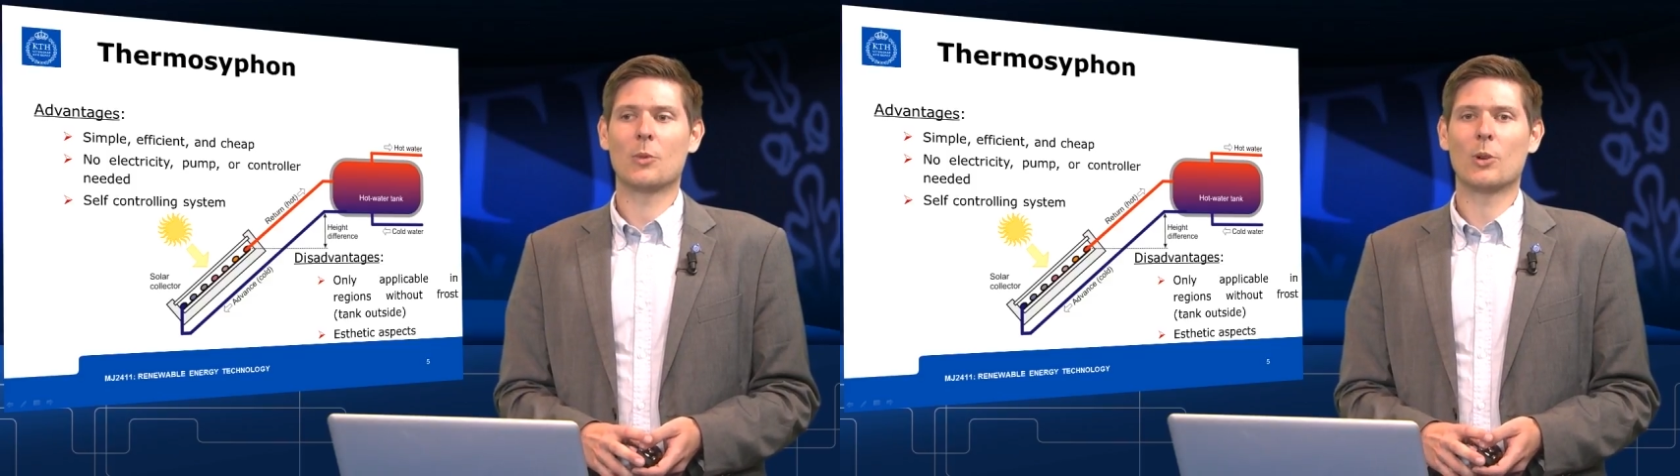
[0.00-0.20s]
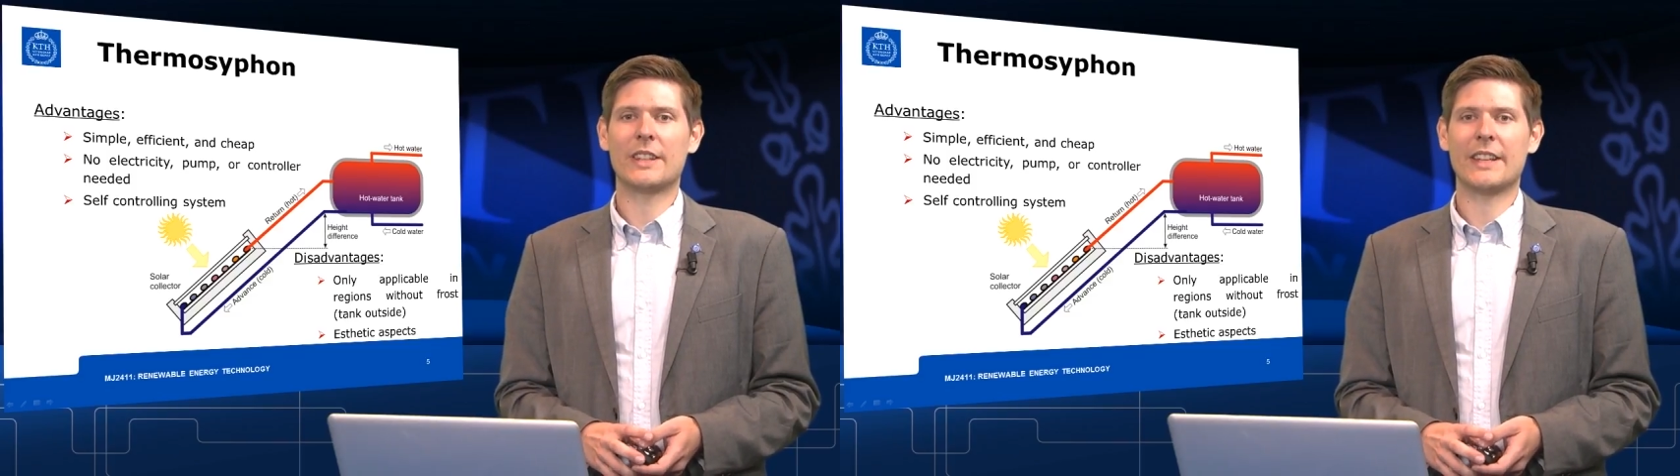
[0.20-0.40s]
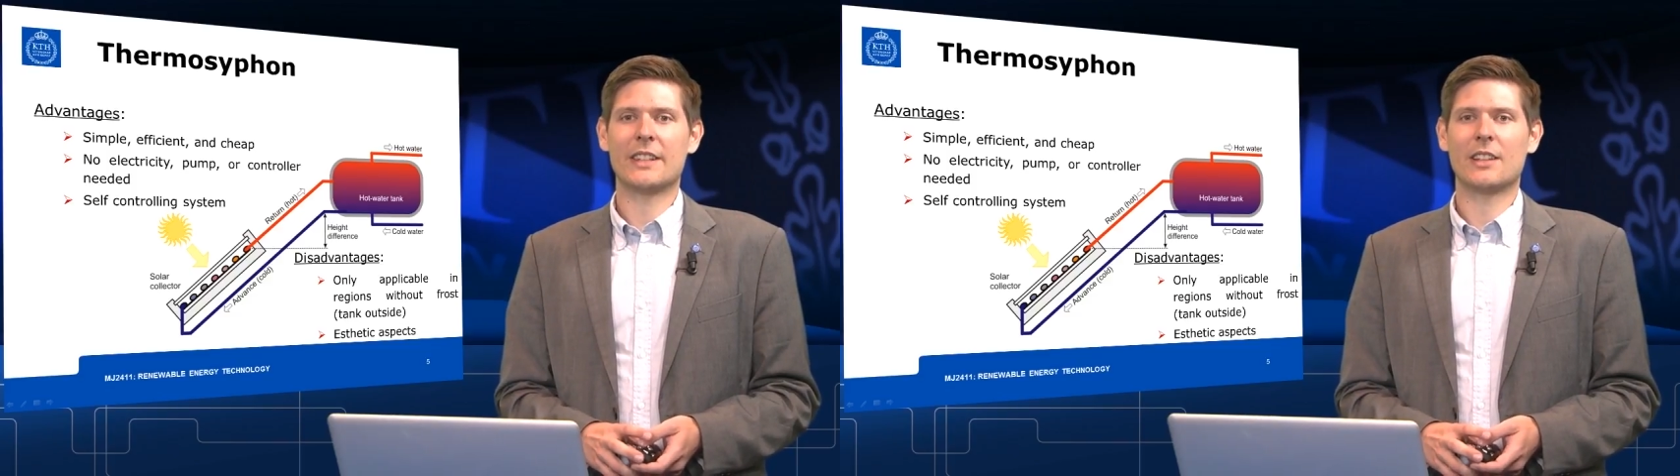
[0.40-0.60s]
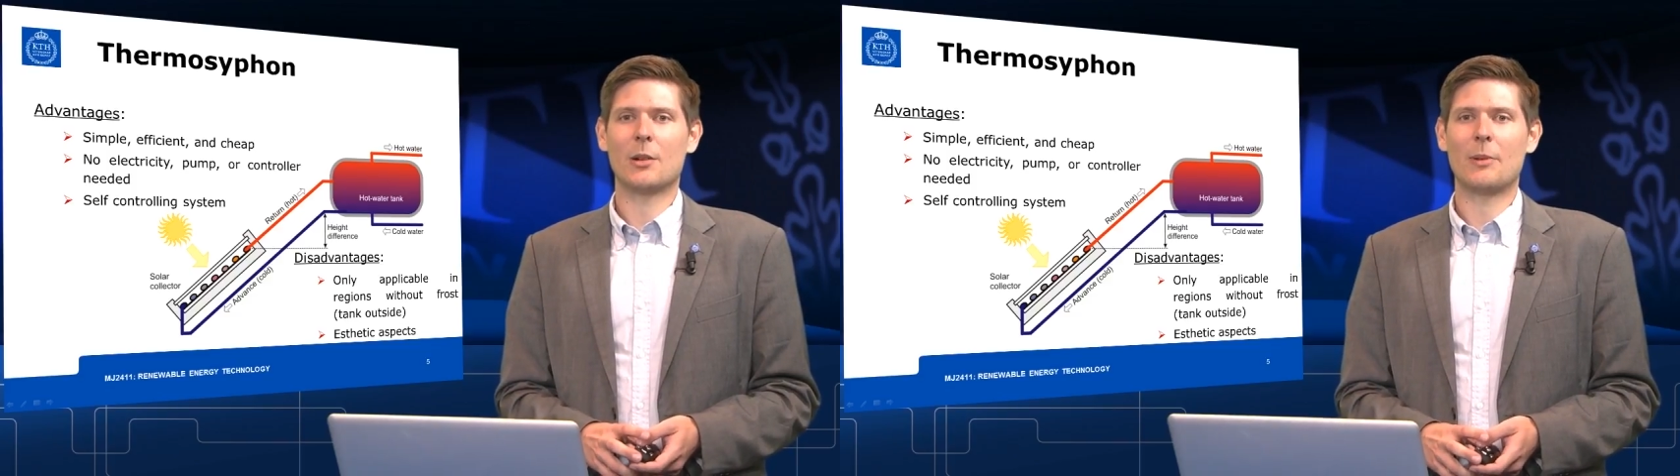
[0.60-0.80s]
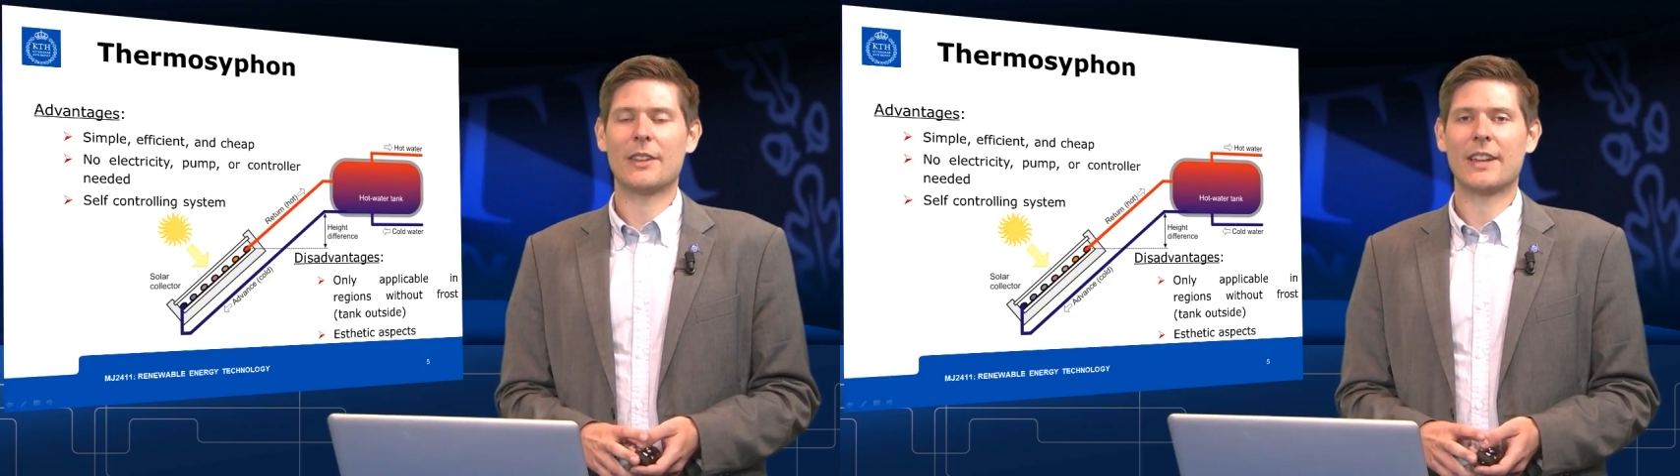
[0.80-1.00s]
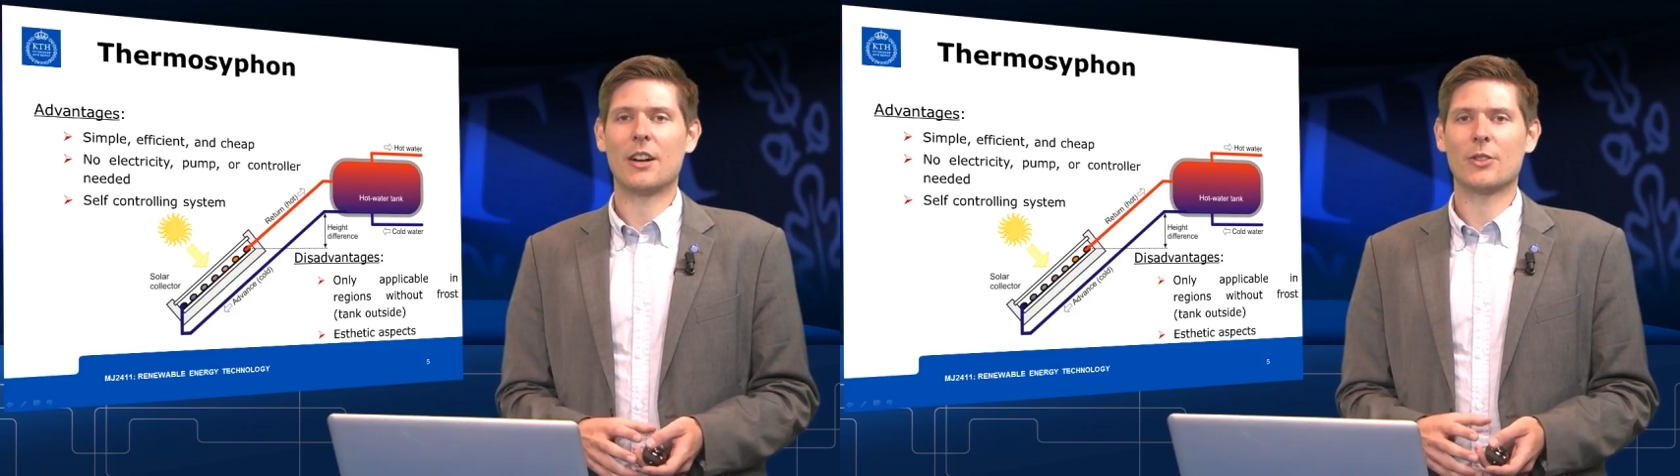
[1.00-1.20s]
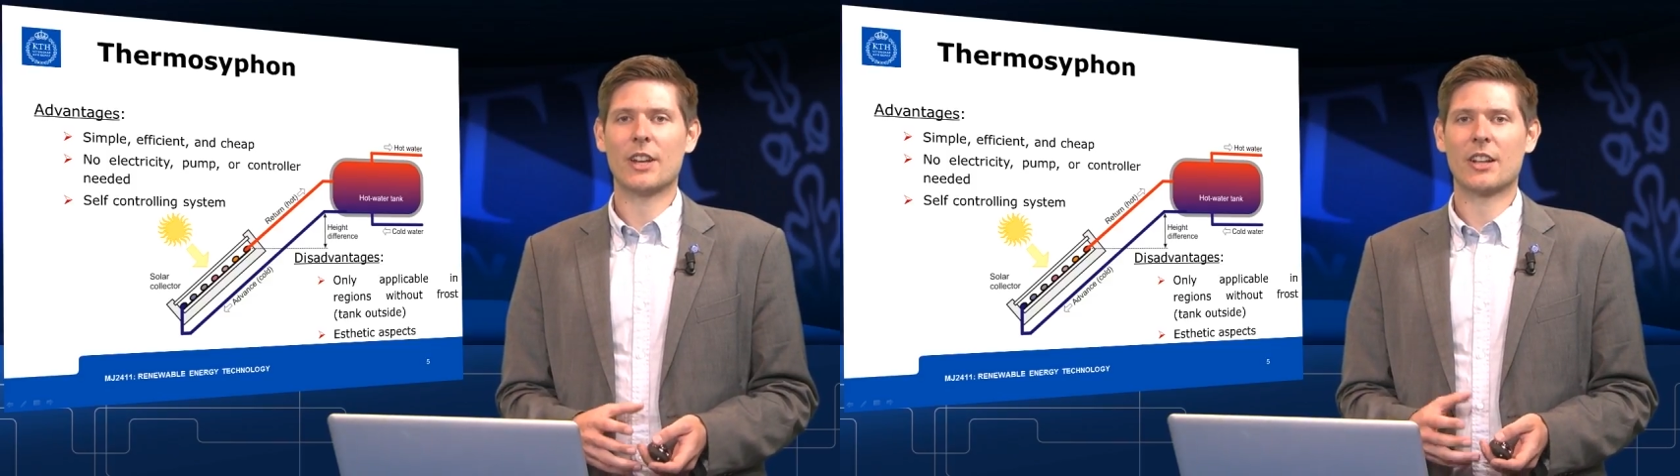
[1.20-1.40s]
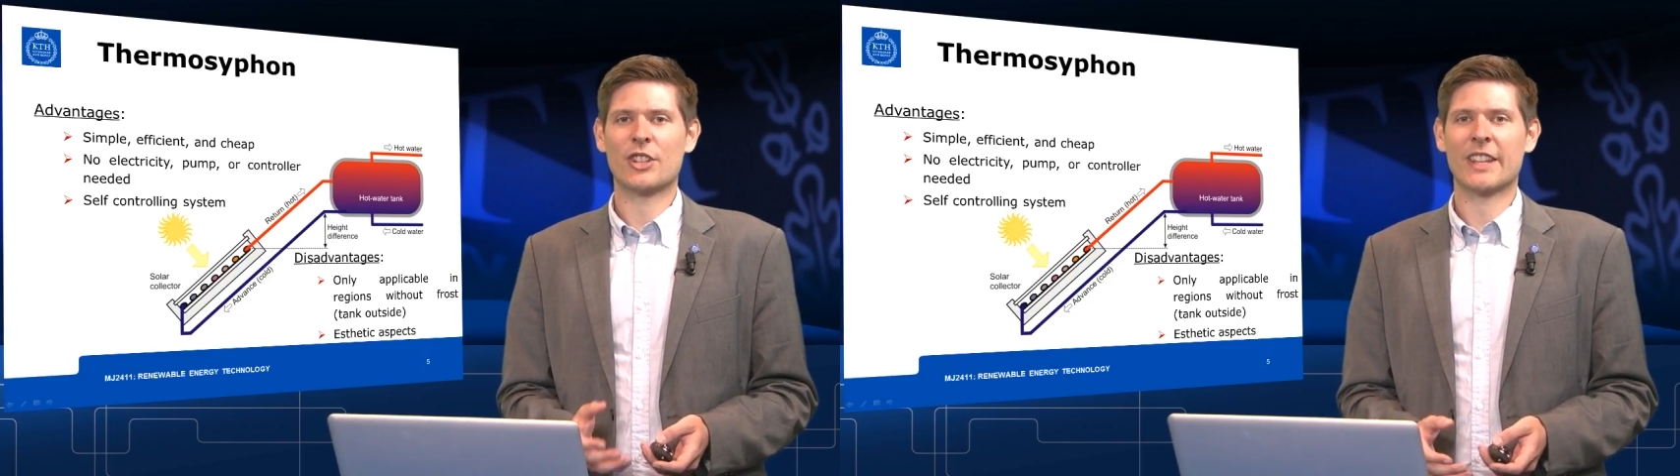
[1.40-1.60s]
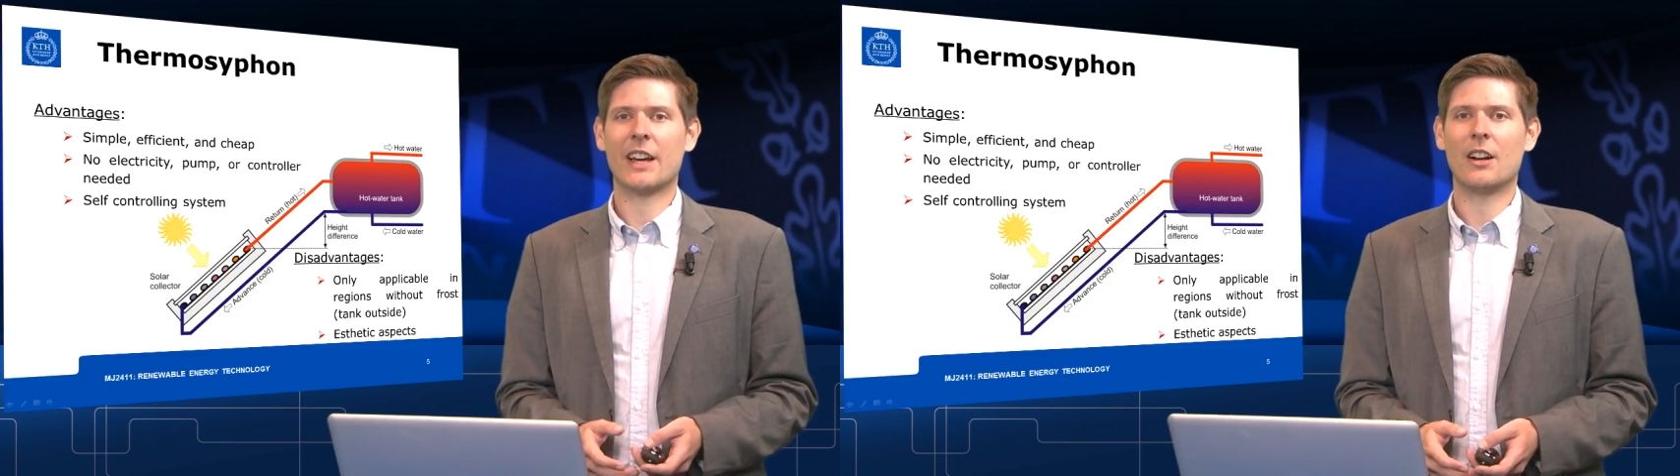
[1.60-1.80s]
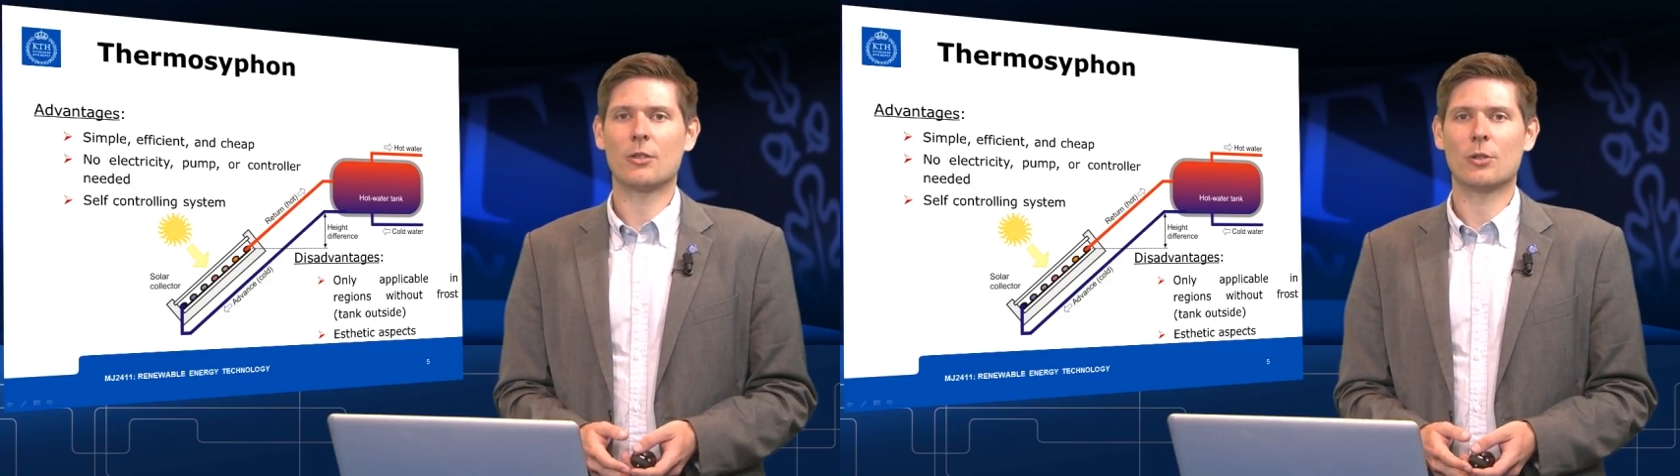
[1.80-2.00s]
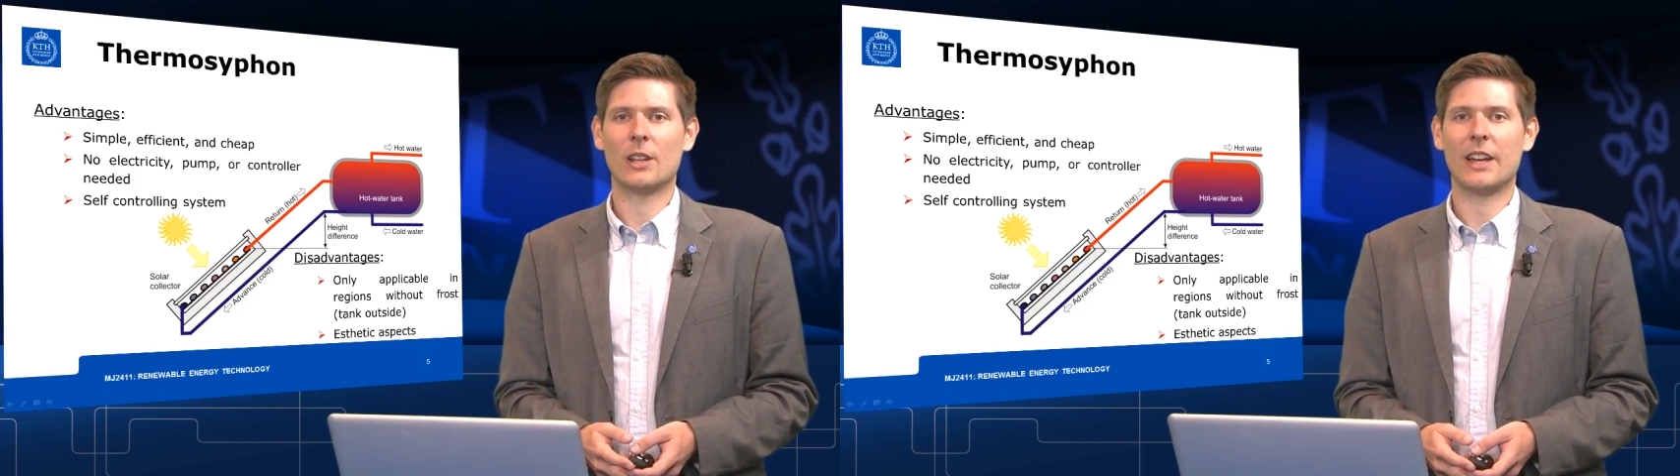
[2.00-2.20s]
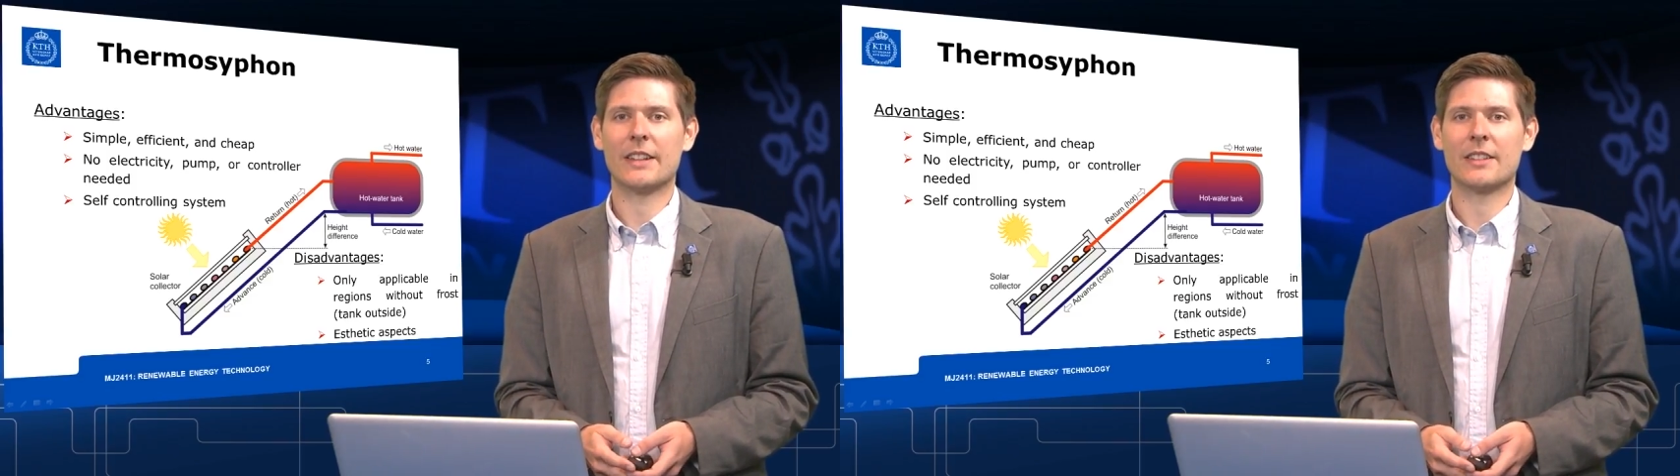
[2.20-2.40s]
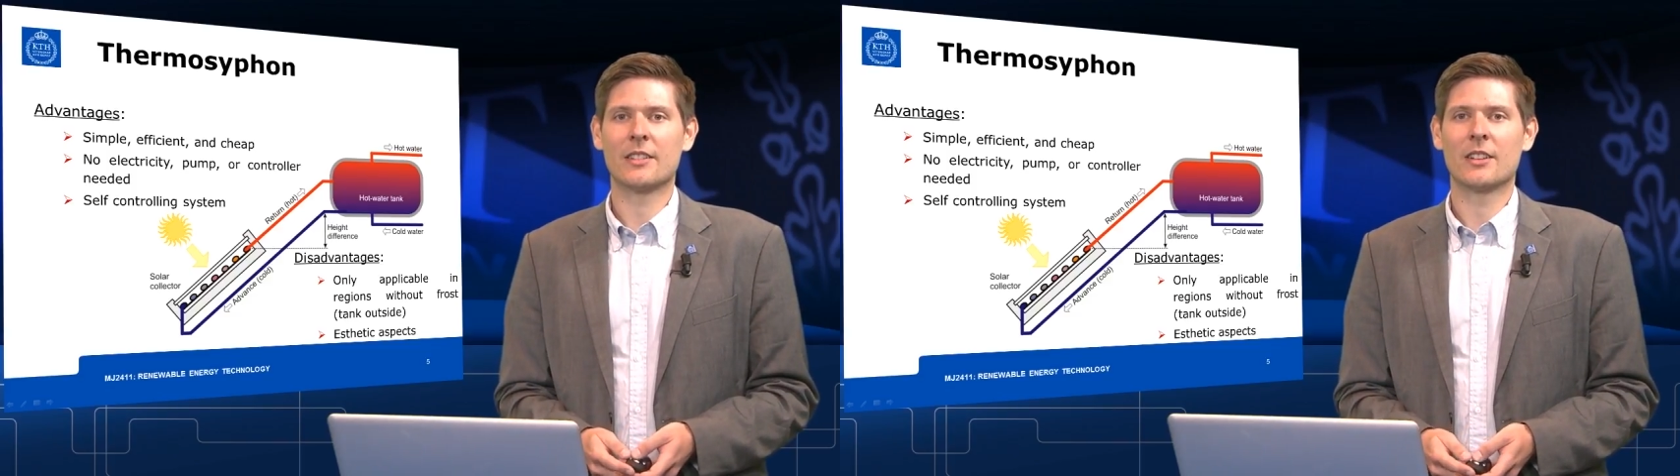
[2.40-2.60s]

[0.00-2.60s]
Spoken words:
detail about how to actually calculate